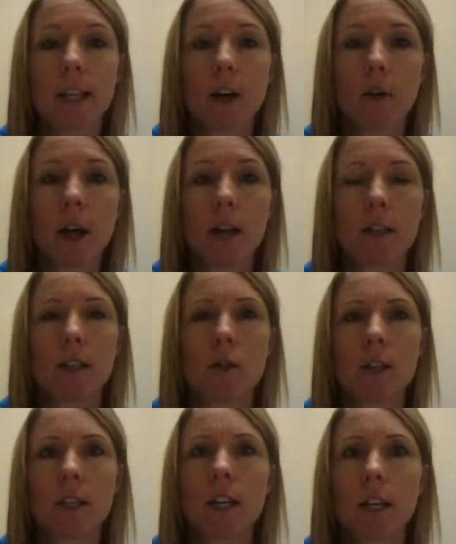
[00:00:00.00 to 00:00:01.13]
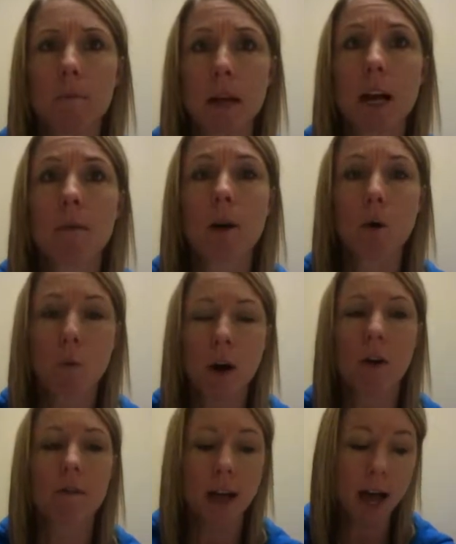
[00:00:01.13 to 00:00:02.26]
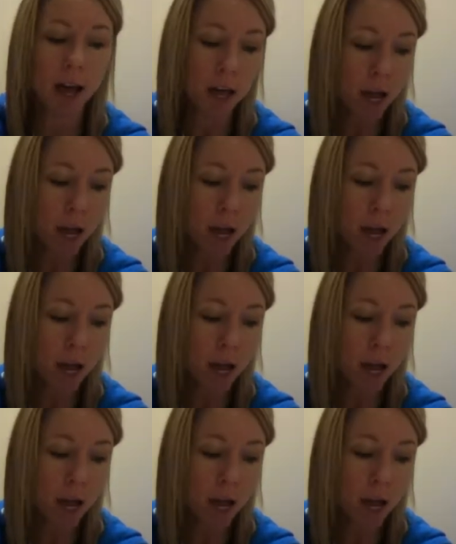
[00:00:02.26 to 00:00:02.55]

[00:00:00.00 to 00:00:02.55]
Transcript: So, and students need to become aware of that.